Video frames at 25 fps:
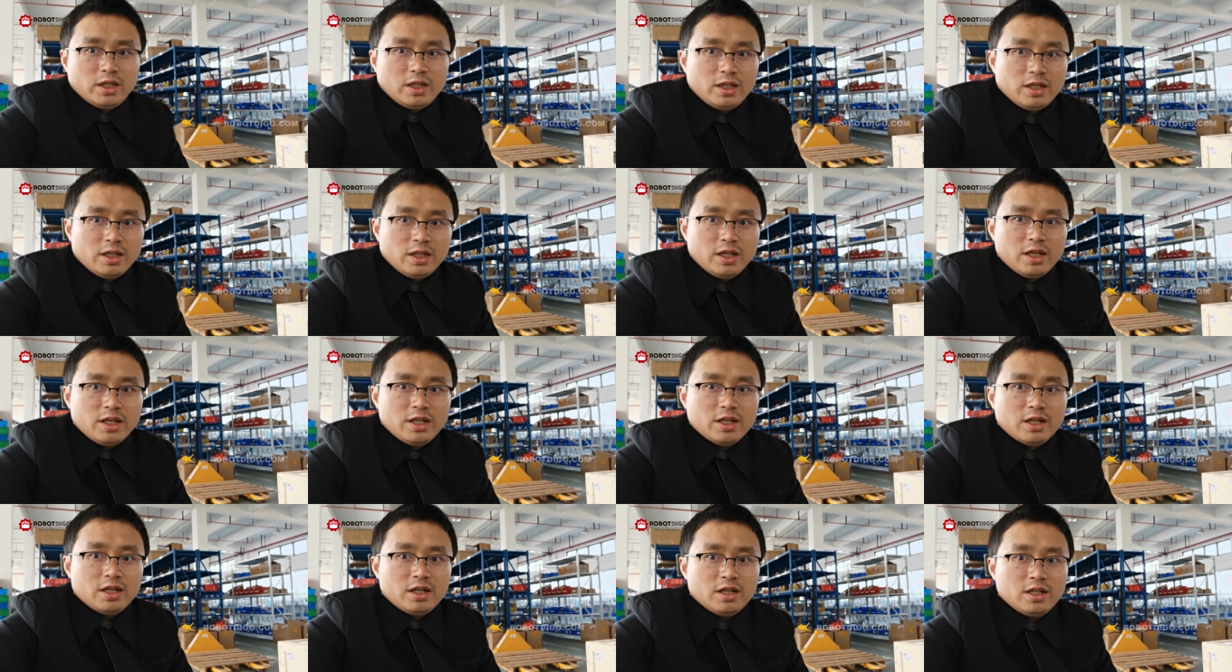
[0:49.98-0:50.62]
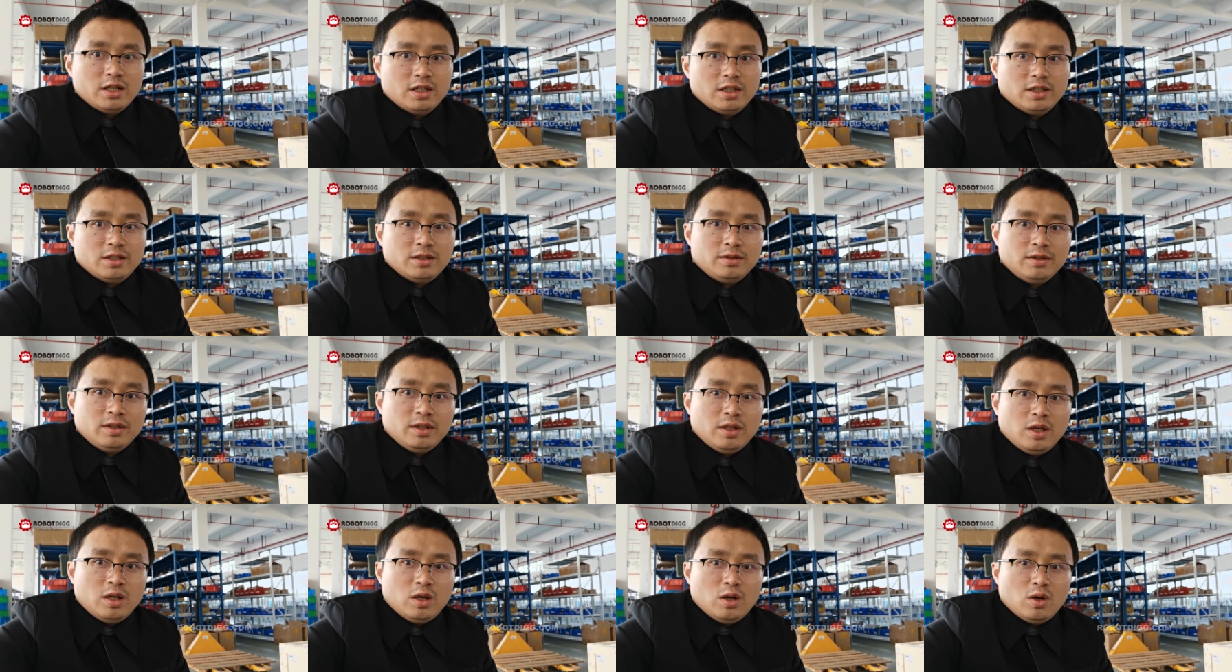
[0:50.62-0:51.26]
we need
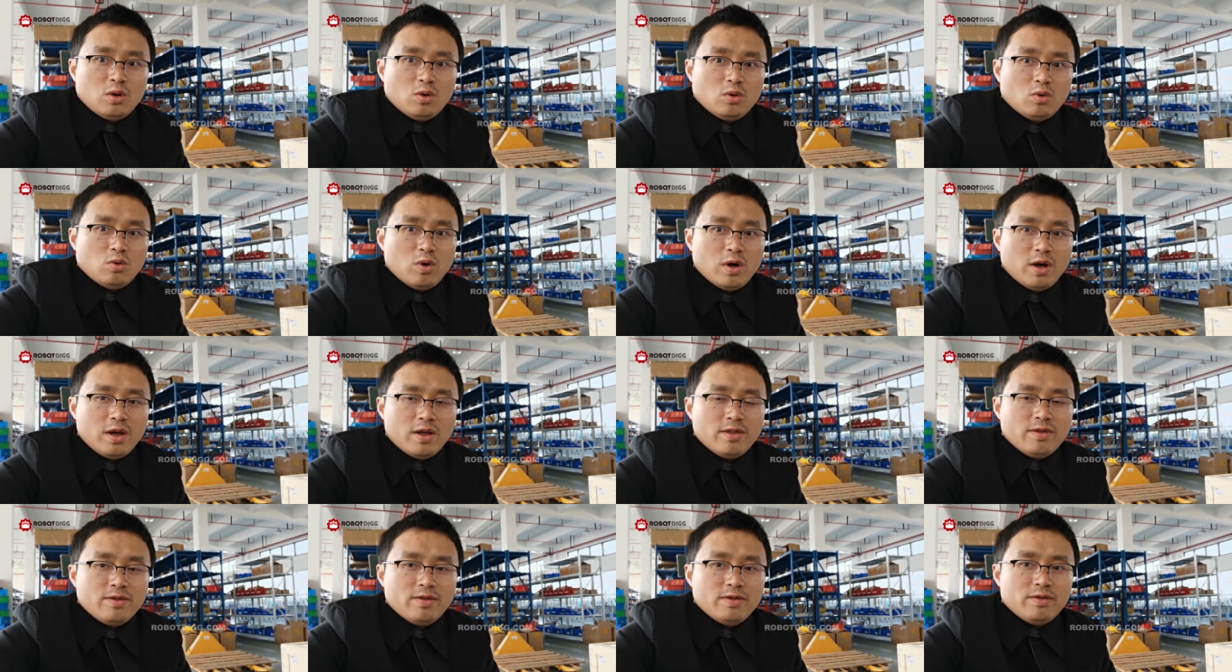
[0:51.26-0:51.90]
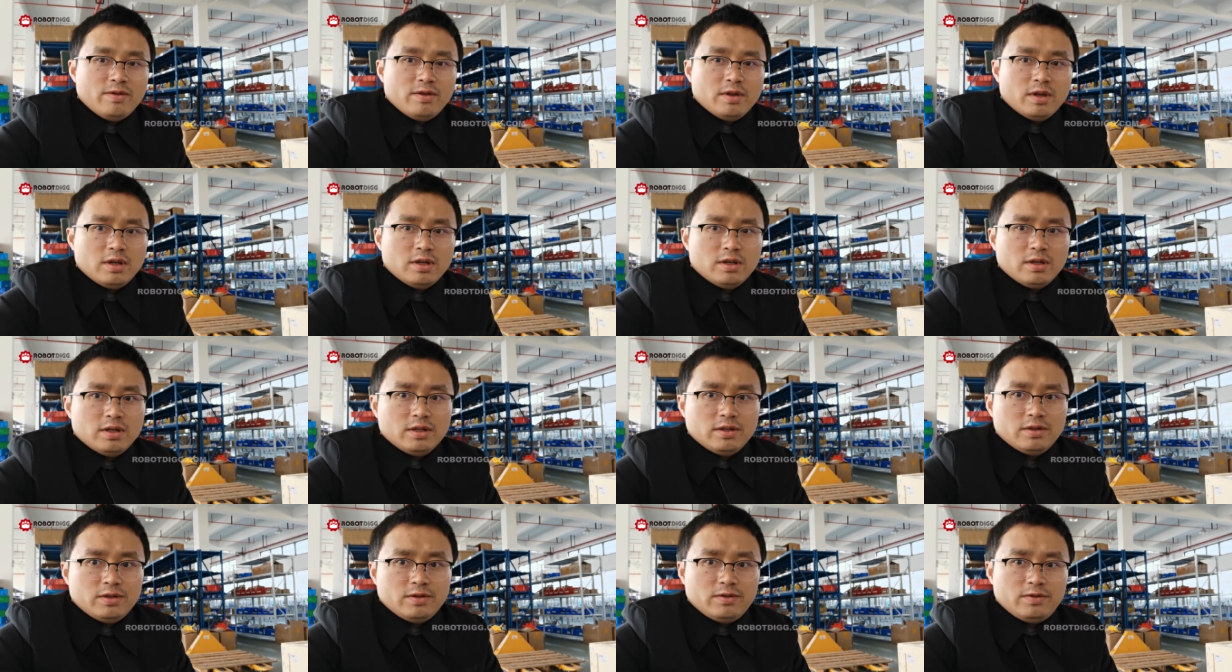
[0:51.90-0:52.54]

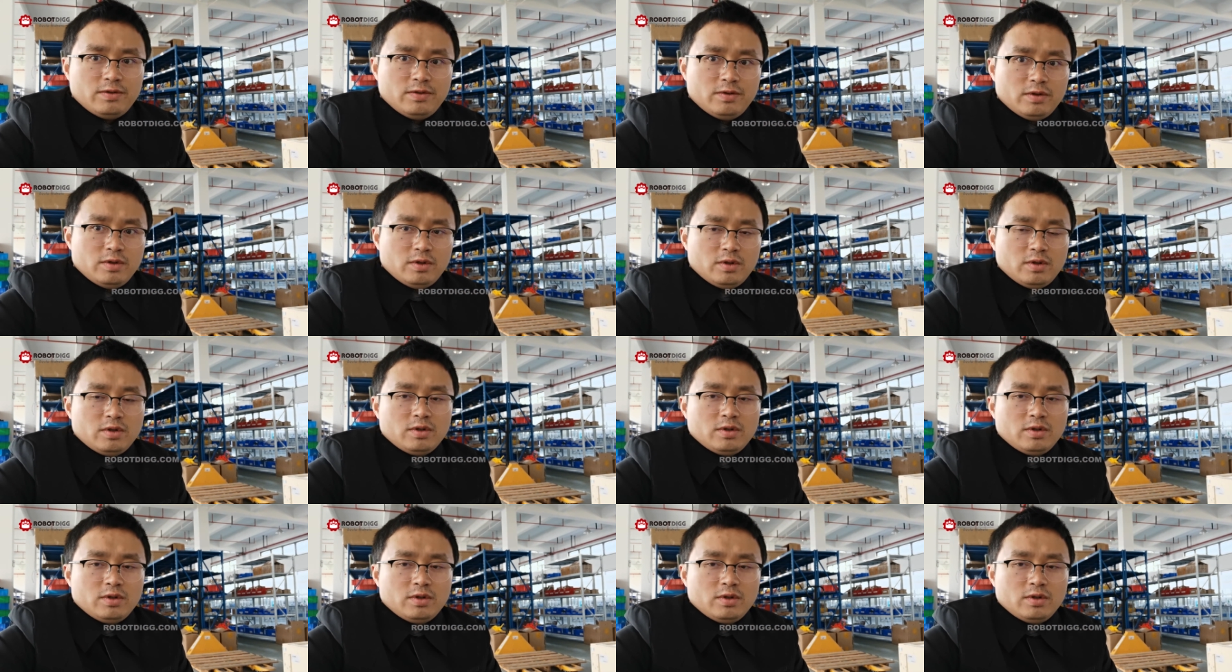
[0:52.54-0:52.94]
one